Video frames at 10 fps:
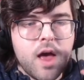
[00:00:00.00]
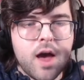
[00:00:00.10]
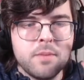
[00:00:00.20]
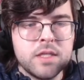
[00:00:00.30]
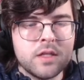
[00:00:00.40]

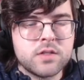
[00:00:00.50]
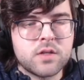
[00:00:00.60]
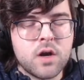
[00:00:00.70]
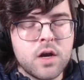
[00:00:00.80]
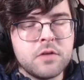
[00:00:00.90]
I mean, this
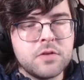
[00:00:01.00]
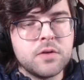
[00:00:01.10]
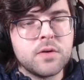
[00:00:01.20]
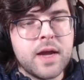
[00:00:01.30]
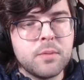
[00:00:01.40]
card, if
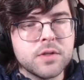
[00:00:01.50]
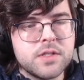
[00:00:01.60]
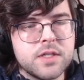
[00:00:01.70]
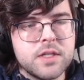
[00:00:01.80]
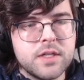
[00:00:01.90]
you're able
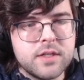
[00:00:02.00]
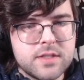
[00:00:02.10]
to